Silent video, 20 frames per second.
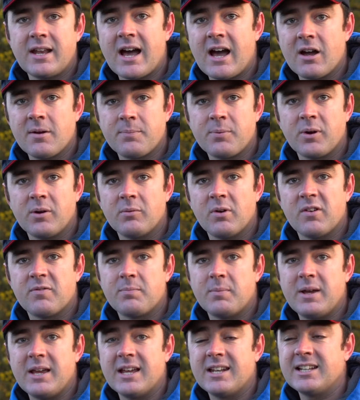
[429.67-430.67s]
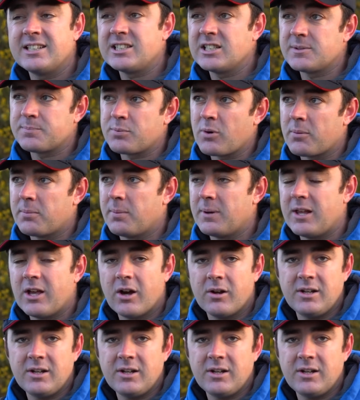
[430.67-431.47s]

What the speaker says: now bring with me, and this has probably